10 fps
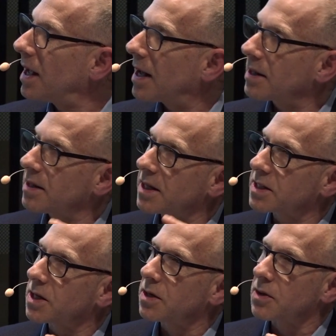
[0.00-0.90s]
And I think
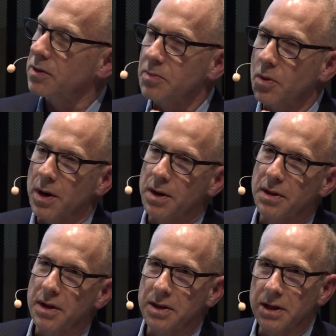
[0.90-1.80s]
that's another important
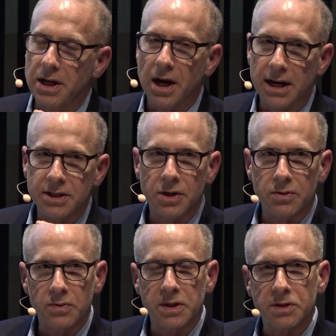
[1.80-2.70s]
thing that the
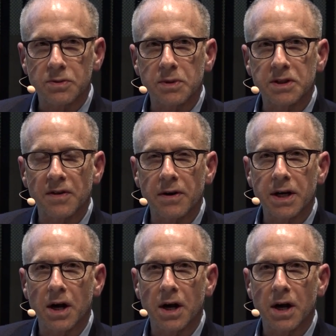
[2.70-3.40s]
iZone was, was very